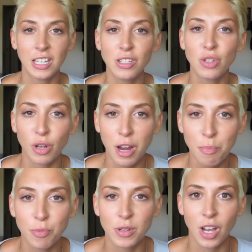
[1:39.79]
This
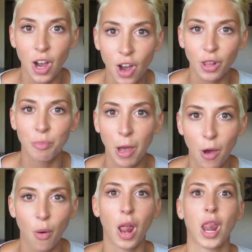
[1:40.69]
trip was all
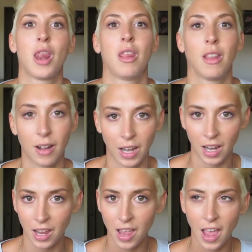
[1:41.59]
about
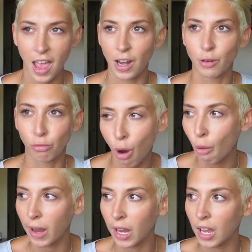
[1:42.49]
learning and
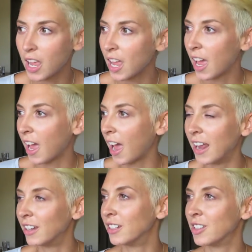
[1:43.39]
growing
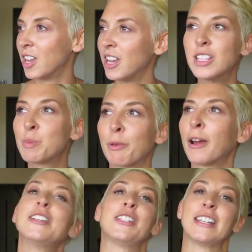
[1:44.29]
and
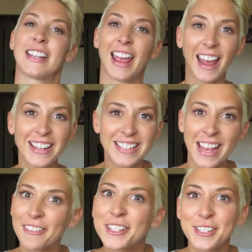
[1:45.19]
inspiration, and I just
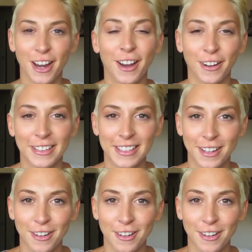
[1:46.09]
have to share it with